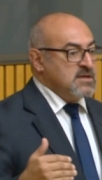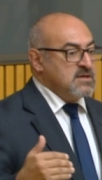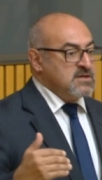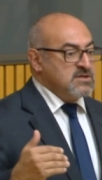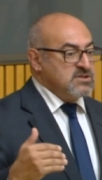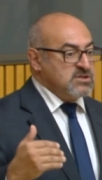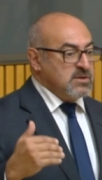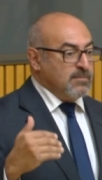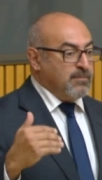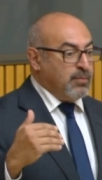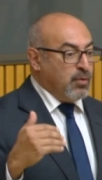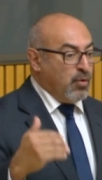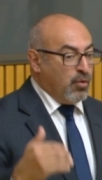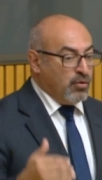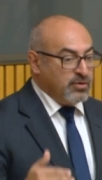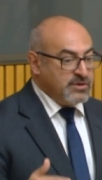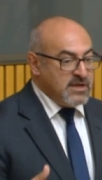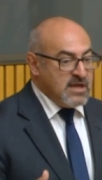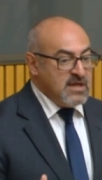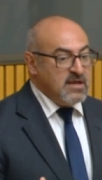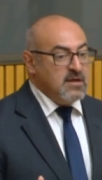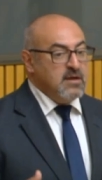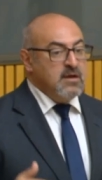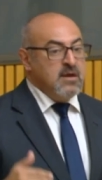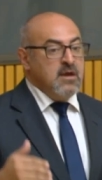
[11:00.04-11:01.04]

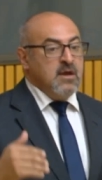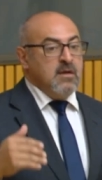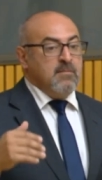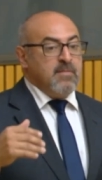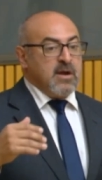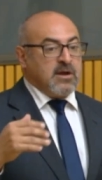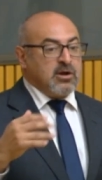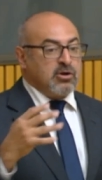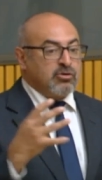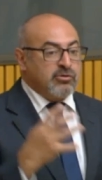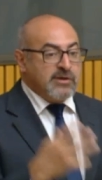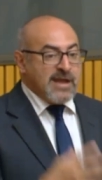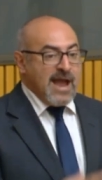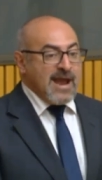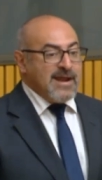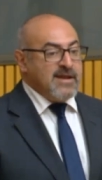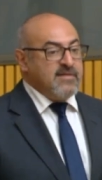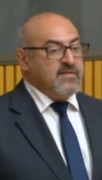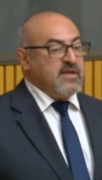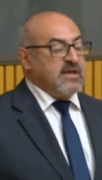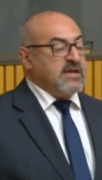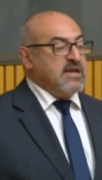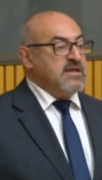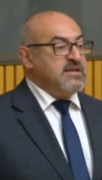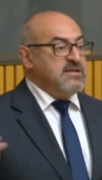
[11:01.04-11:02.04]
supporting, but creating
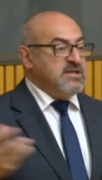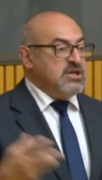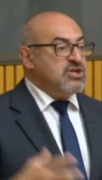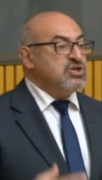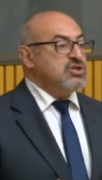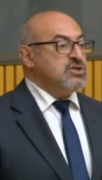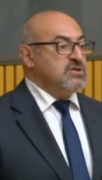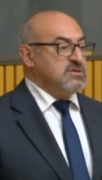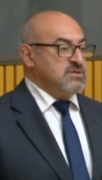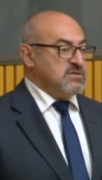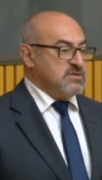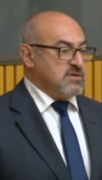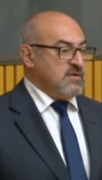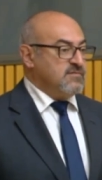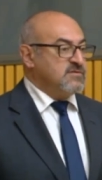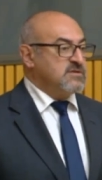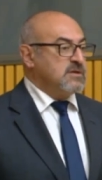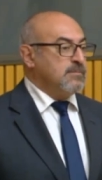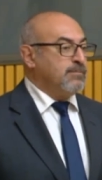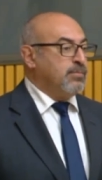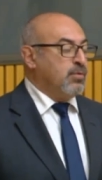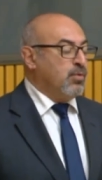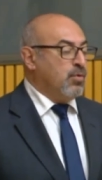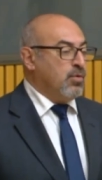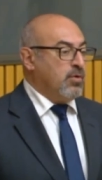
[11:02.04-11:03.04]
the conditions of
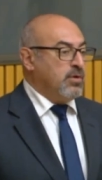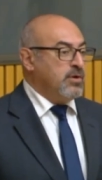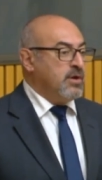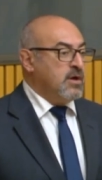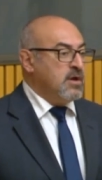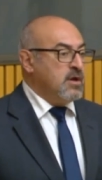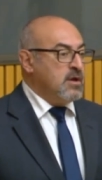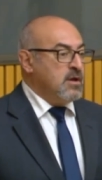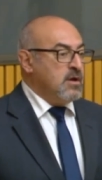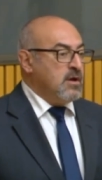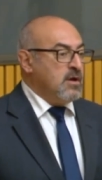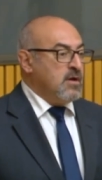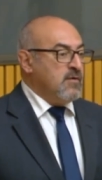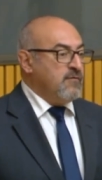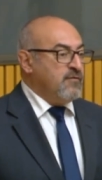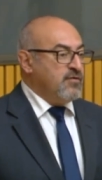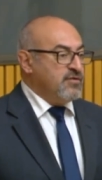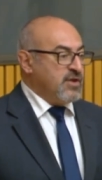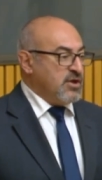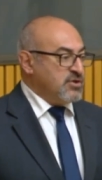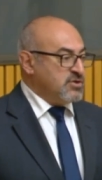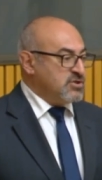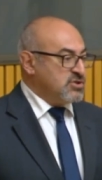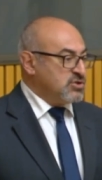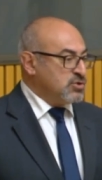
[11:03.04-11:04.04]
support for
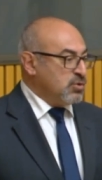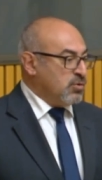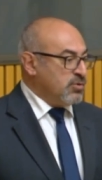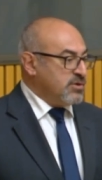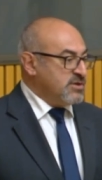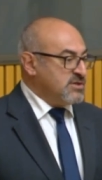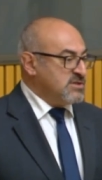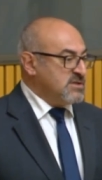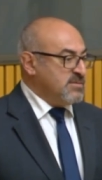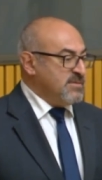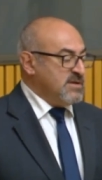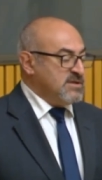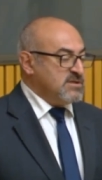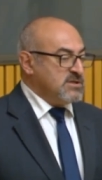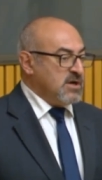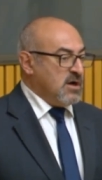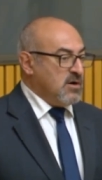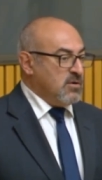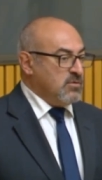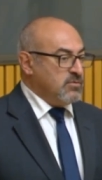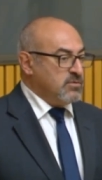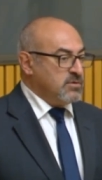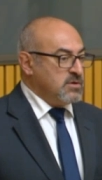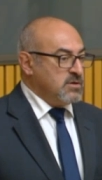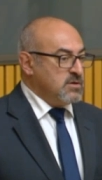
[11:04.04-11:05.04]
those stories to be
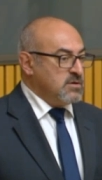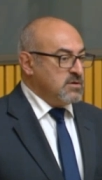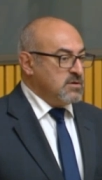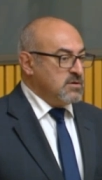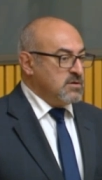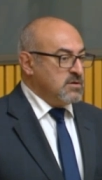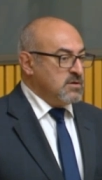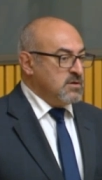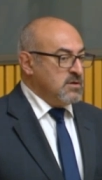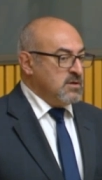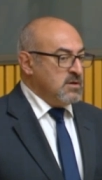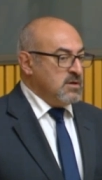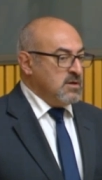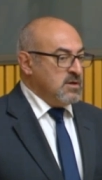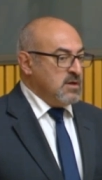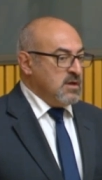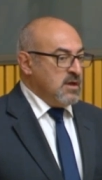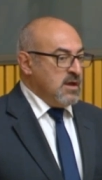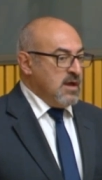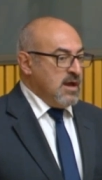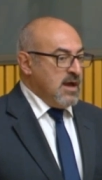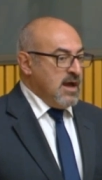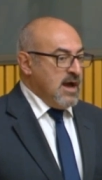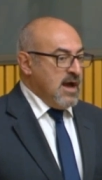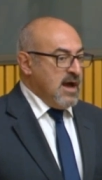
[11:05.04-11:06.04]
told,
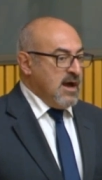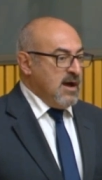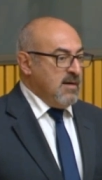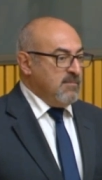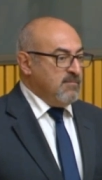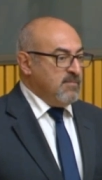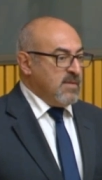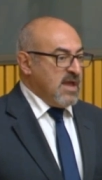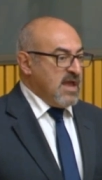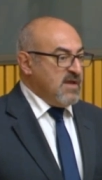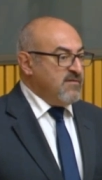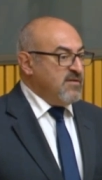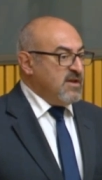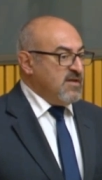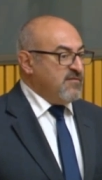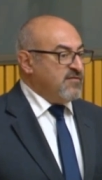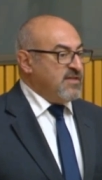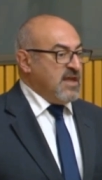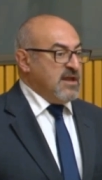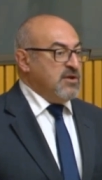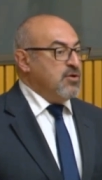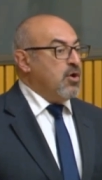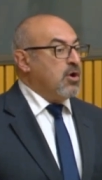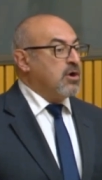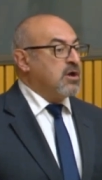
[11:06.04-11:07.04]
even if
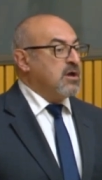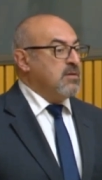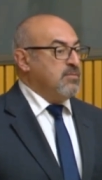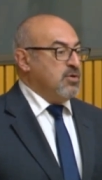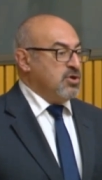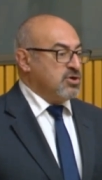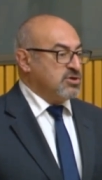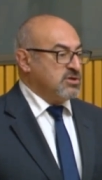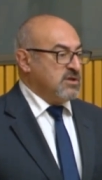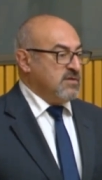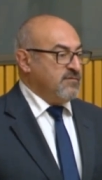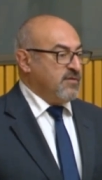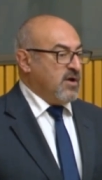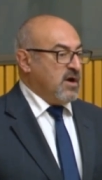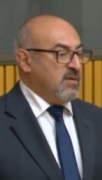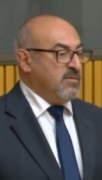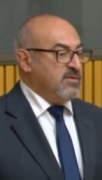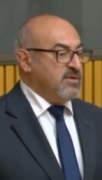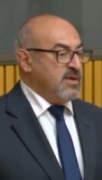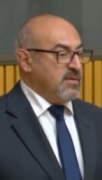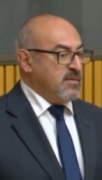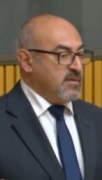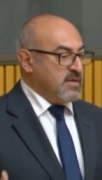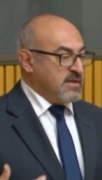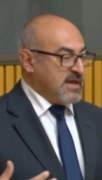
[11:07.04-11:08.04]
they're not commercially viable.
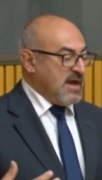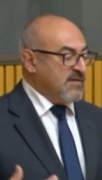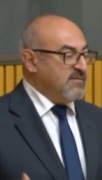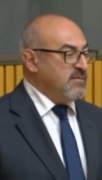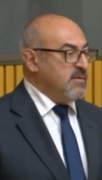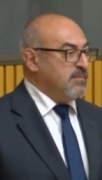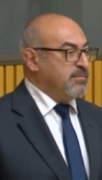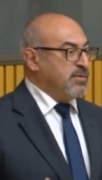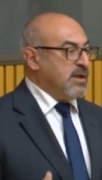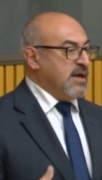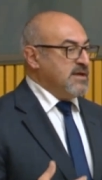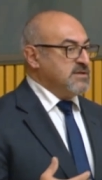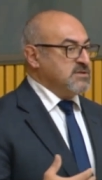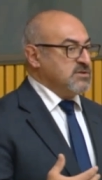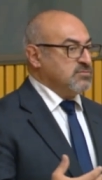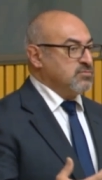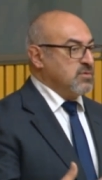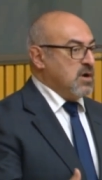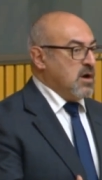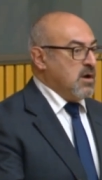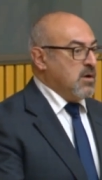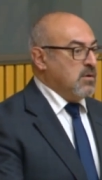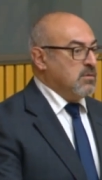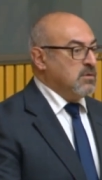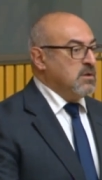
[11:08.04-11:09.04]
The government plays a
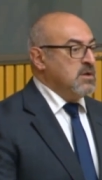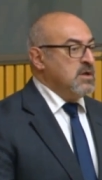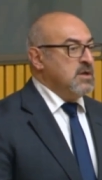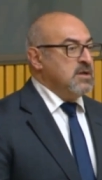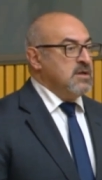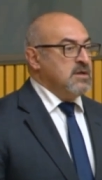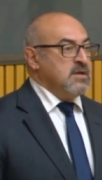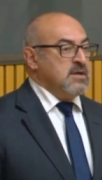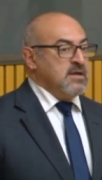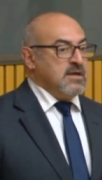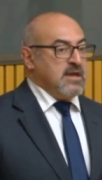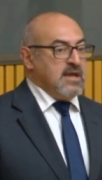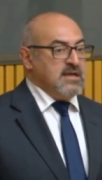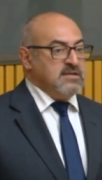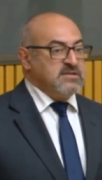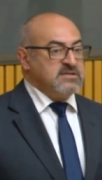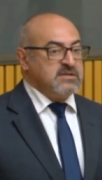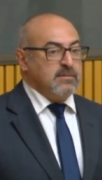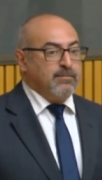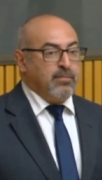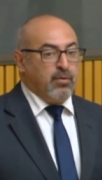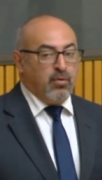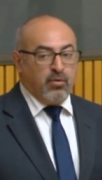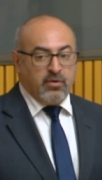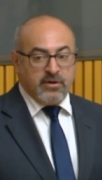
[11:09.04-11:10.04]
role in
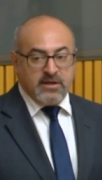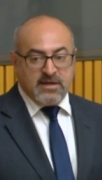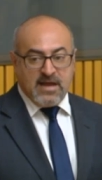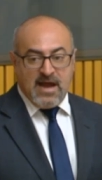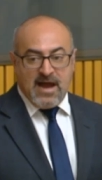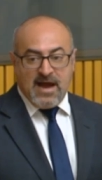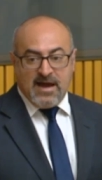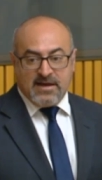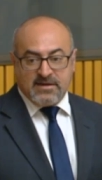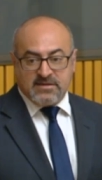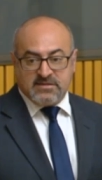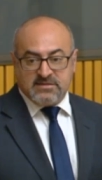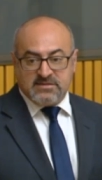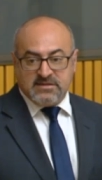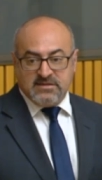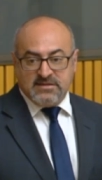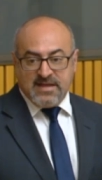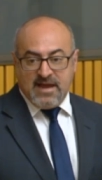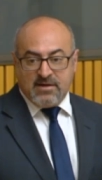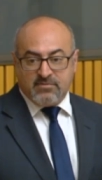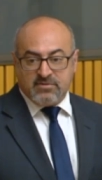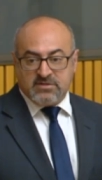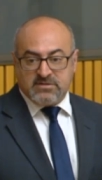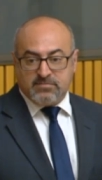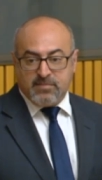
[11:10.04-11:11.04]
supporting artists in
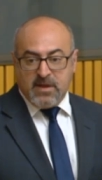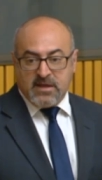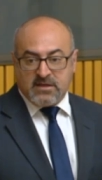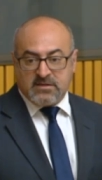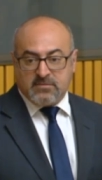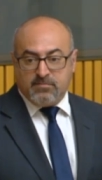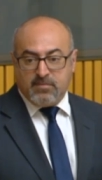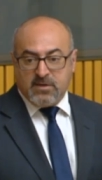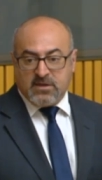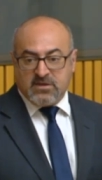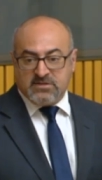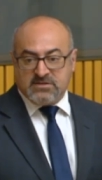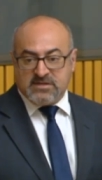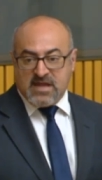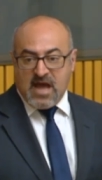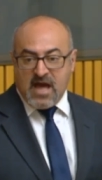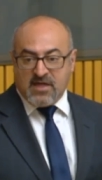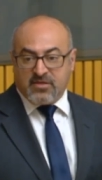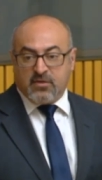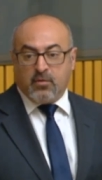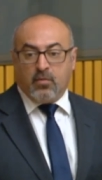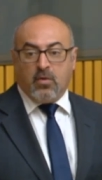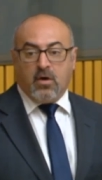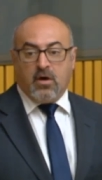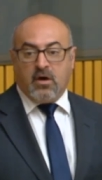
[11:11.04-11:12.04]
that respect, because
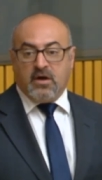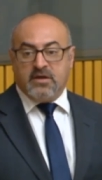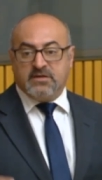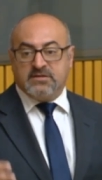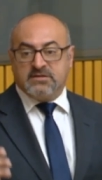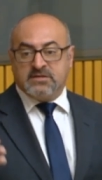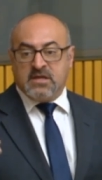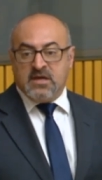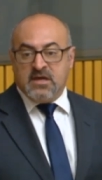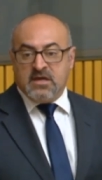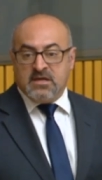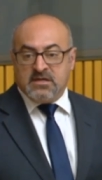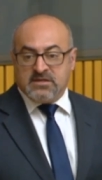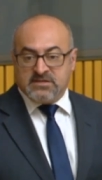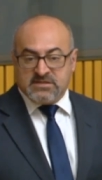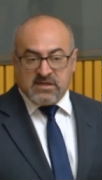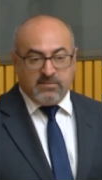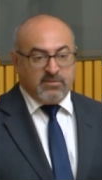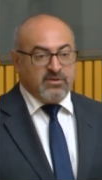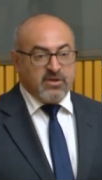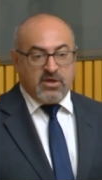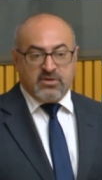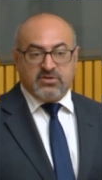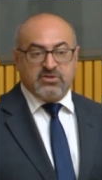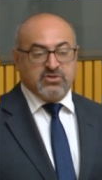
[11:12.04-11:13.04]
otherwise some
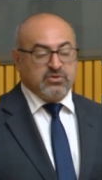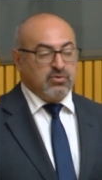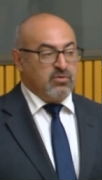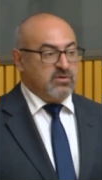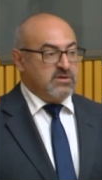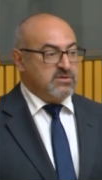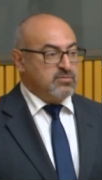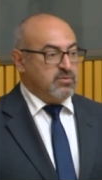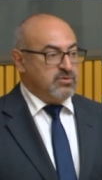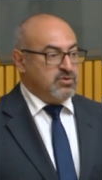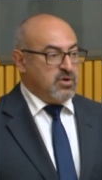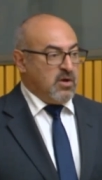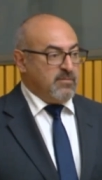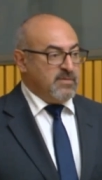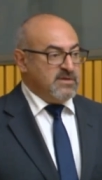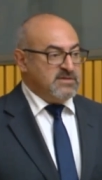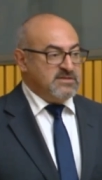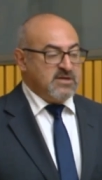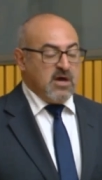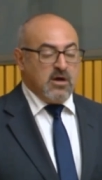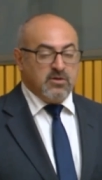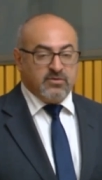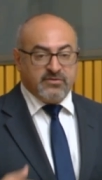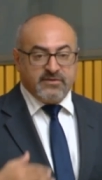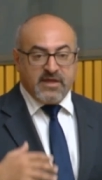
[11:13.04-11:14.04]
of those stories would not be
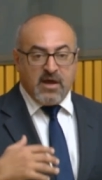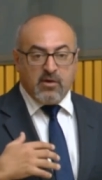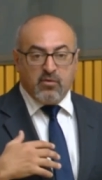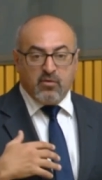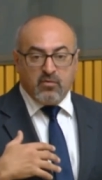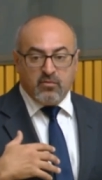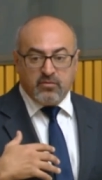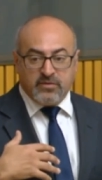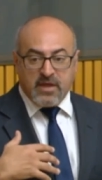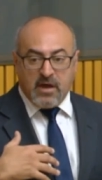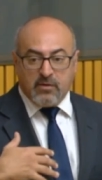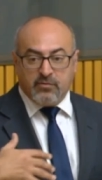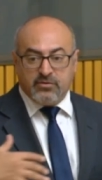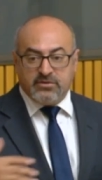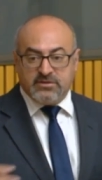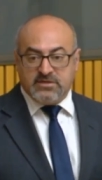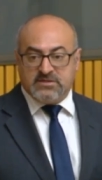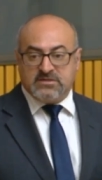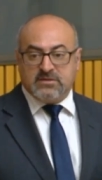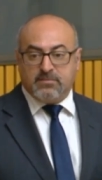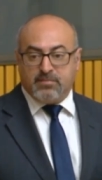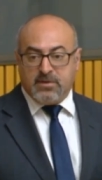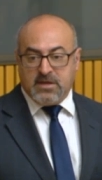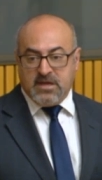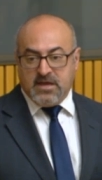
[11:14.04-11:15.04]
told. They would
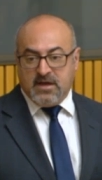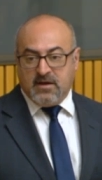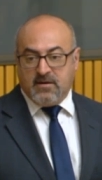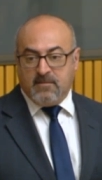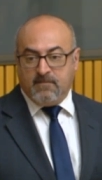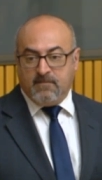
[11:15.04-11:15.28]
disappear.